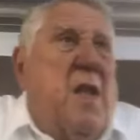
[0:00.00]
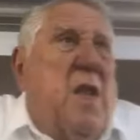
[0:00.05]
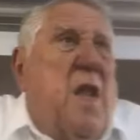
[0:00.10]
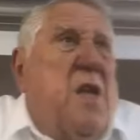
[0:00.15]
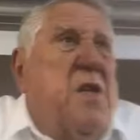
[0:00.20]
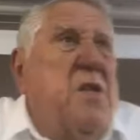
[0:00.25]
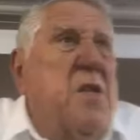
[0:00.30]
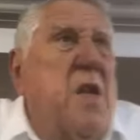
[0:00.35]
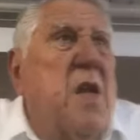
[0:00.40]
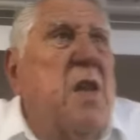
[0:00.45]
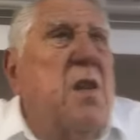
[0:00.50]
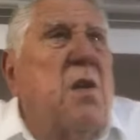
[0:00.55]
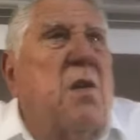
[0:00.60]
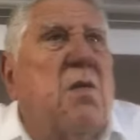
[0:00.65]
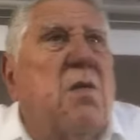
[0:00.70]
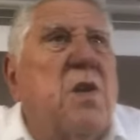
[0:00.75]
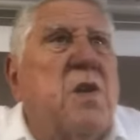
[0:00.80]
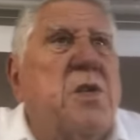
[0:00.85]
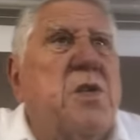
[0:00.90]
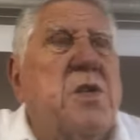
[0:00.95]
they say they're
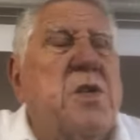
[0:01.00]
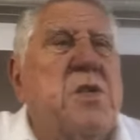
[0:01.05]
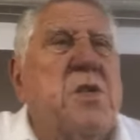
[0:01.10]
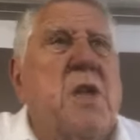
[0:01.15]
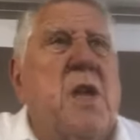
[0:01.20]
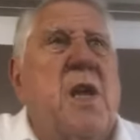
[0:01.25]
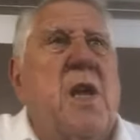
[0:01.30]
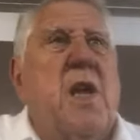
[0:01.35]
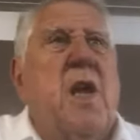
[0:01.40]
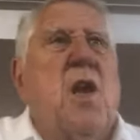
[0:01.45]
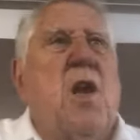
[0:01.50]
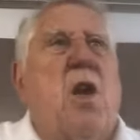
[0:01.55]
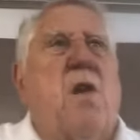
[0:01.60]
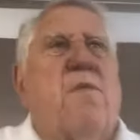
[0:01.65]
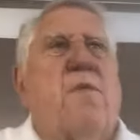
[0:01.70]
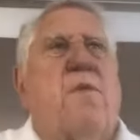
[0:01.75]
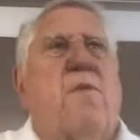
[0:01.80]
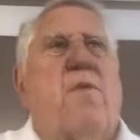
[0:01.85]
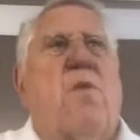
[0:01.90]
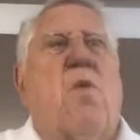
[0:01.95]
Christians, and they get
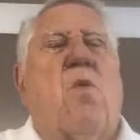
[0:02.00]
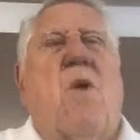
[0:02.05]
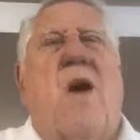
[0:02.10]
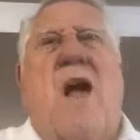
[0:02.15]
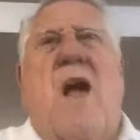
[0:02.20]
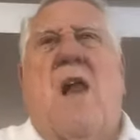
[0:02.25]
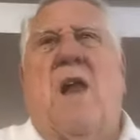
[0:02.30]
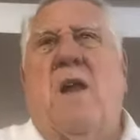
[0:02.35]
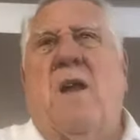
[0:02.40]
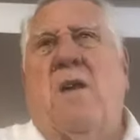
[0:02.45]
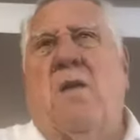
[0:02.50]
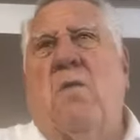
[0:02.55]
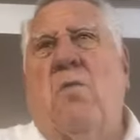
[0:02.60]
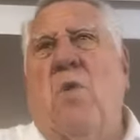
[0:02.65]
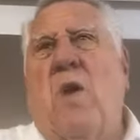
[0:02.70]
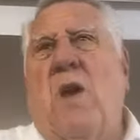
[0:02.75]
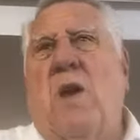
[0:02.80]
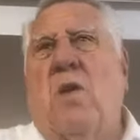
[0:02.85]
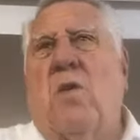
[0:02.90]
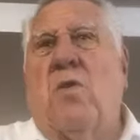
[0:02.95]
off it for a while in a
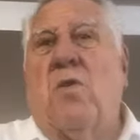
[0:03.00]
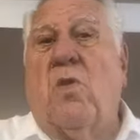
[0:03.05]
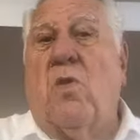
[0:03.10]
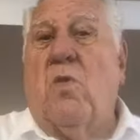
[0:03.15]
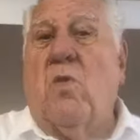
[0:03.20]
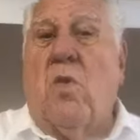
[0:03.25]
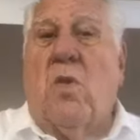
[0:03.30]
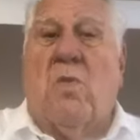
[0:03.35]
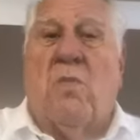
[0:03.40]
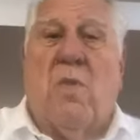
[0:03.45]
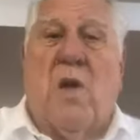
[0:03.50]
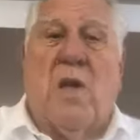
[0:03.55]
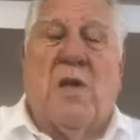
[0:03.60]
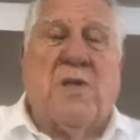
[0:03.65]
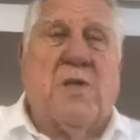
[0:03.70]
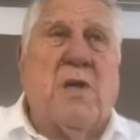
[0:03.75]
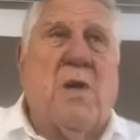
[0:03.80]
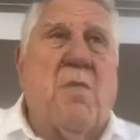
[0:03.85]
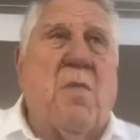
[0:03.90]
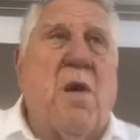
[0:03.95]
week or two or a
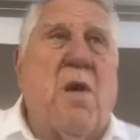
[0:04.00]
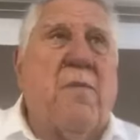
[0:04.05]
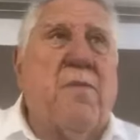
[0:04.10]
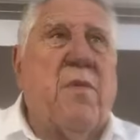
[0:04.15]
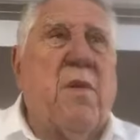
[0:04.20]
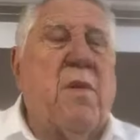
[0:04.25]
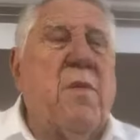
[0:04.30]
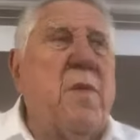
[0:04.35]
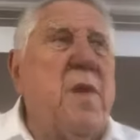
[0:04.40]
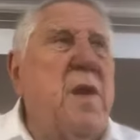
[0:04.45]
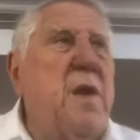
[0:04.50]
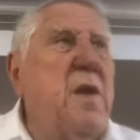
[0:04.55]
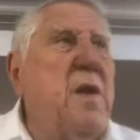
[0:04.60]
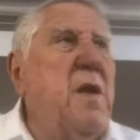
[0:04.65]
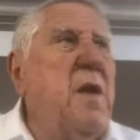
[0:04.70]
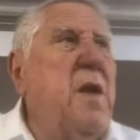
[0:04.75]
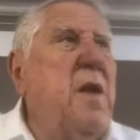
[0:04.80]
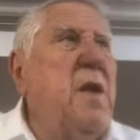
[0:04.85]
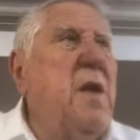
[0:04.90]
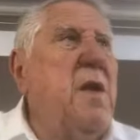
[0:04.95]
month. Some off free.
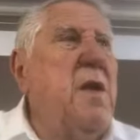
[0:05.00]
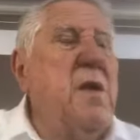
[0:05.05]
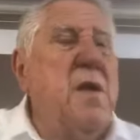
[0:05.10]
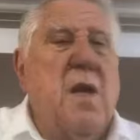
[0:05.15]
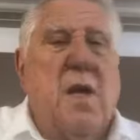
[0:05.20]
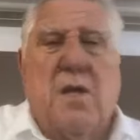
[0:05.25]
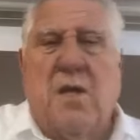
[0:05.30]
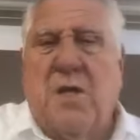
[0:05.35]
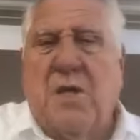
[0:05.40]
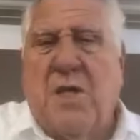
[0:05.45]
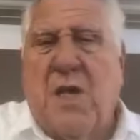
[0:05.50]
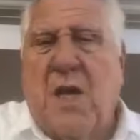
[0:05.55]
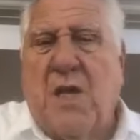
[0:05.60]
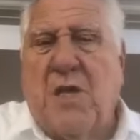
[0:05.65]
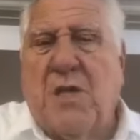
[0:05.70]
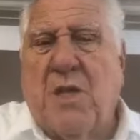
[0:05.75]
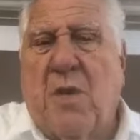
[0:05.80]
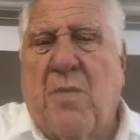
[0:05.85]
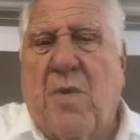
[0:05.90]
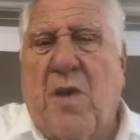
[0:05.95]
And I just
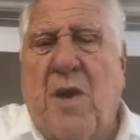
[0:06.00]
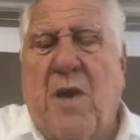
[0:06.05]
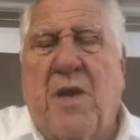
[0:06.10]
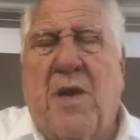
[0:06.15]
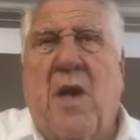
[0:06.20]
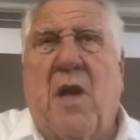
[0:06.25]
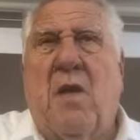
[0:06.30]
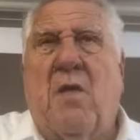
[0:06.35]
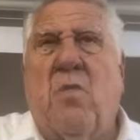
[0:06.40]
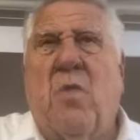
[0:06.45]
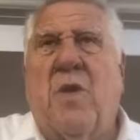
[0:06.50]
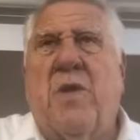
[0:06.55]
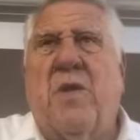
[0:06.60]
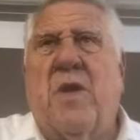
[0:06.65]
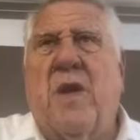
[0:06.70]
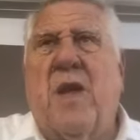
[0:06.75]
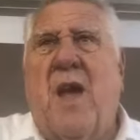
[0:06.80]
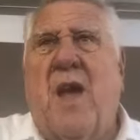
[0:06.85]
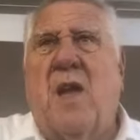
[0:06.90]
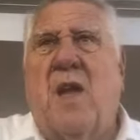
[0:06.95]
had someone I'm dealing with
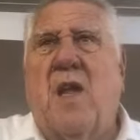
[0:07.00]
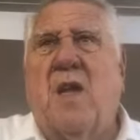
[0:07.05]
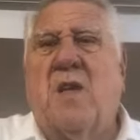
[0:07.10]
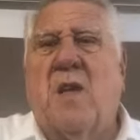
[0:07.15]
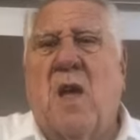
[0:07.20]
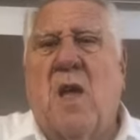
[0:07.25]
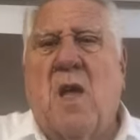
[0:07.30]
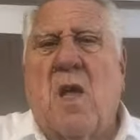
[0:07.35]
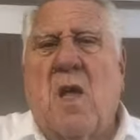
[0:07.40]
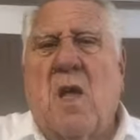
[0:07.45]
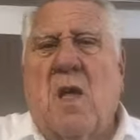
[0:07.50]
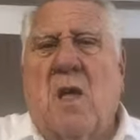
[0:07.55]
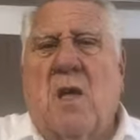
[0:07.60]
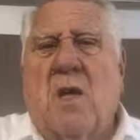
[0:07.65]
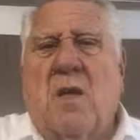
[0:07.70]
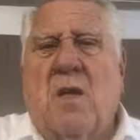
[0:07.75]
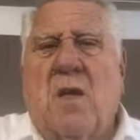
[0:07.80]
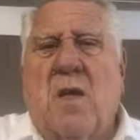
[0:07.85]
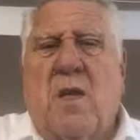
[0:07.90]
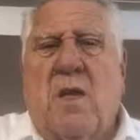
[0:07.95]
today that
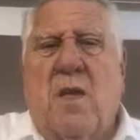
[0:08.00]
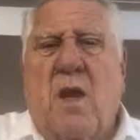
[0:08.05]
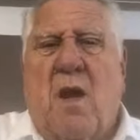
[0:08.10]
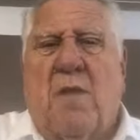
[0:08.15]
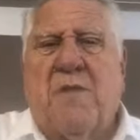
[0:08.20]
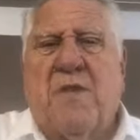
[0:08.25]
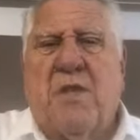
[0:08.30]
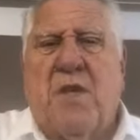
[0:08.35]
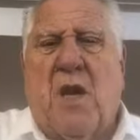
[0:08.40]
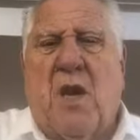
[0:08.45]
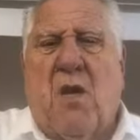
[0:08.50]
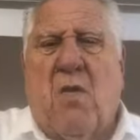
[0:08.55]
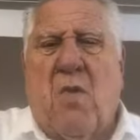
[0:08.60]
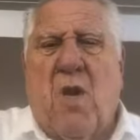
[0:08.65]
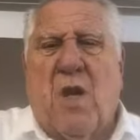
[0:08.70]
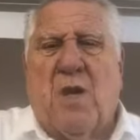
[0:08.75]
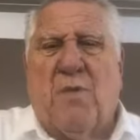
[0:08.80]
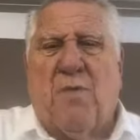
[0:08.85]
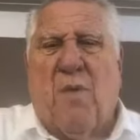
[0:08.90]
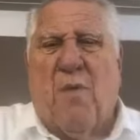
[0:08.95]
off
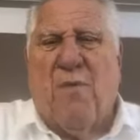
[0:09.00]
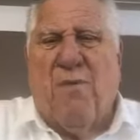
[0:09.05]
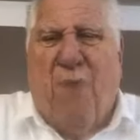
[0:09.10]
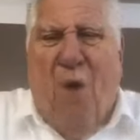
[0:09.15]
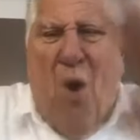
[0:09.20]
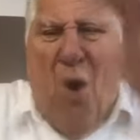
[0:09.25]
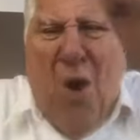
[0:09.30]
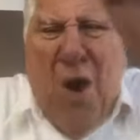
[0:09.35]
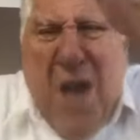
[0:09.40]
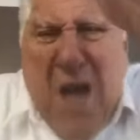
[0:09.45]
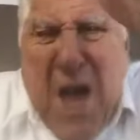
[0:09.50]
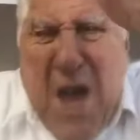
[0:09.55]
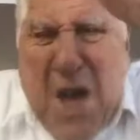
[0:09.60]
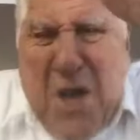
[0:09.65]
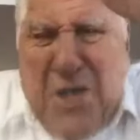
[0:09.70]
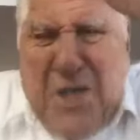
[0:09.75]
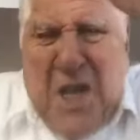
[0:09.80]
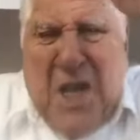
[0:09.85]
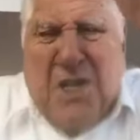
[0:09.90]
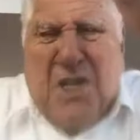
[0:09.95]
cigarettes for 4
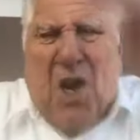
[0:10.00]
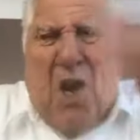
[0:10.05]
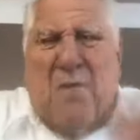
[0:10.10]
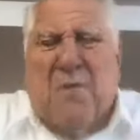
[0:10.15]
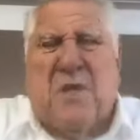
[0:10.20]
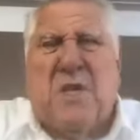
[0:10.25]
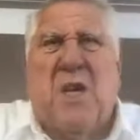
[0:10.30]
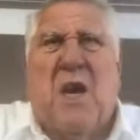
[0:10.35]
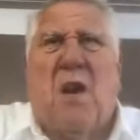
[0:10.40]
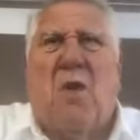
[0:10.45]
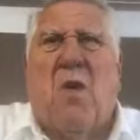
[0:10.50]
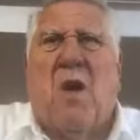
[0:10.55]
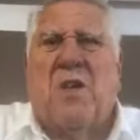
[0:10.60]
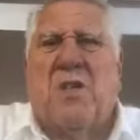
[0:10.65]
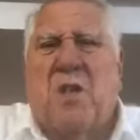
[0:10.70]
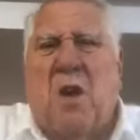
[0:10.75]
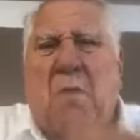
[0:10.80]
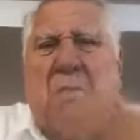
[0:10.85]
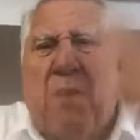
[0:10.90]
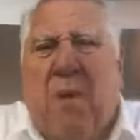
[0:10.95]
years is off cigarettes,
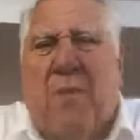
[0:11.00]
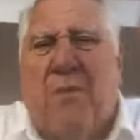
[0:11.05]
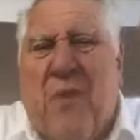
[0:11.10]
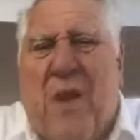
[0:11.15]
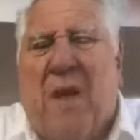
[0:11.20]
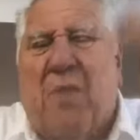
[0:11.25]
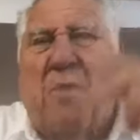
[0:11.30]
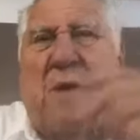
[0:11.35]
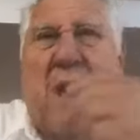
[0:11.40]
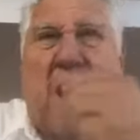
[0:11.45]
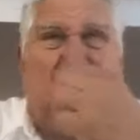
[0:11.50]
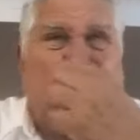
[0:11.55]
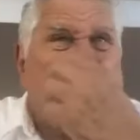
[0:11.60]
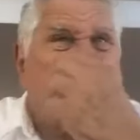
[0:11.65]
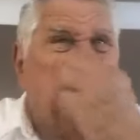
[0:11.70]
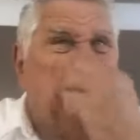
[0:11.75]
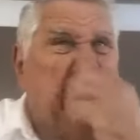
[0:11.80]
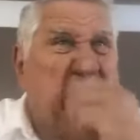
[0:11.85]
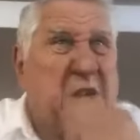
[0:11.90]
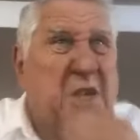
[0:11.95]
start puffing them
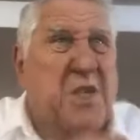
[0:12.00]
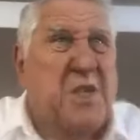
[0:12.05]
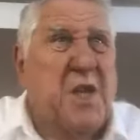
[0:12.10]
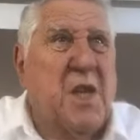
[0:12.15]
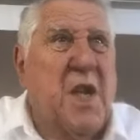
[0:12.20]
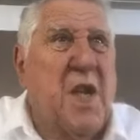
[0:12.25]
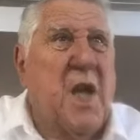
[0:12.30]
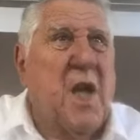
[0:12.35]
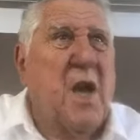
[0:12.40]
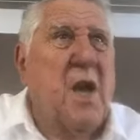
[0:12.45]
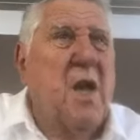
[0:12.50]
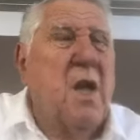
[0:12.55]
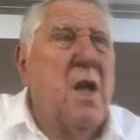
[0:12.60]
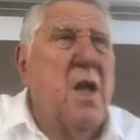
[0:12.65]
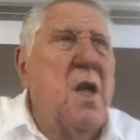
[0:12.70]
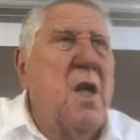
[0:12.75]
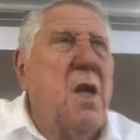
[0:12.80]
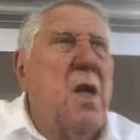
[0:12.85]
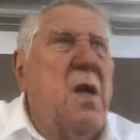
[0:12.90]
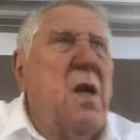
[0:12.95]
cancer sticks again.
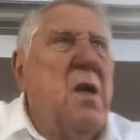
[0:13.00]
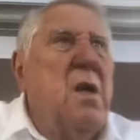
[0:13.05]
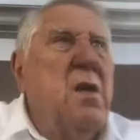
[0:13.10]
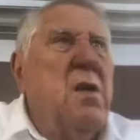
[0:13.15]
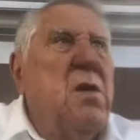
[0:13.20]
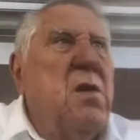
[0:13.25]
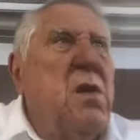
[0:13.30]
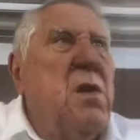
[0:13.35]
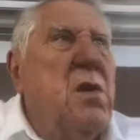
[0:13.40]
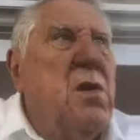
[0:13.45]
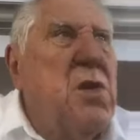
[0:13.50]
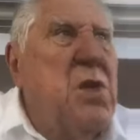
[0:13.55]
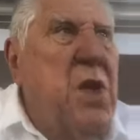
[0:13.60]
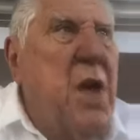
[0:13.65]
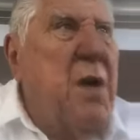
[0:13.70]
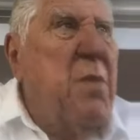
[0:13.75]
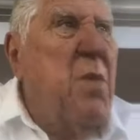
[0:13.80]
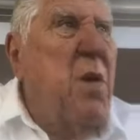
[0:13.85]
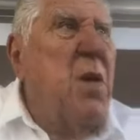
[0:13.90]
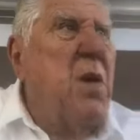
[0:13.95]

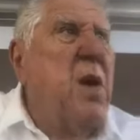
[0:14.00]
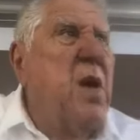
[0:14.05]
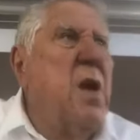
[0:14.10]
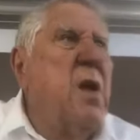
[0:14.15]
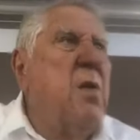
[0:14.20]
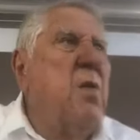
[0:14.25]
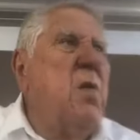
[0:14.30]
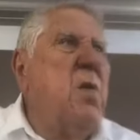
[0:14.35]
Shame on him.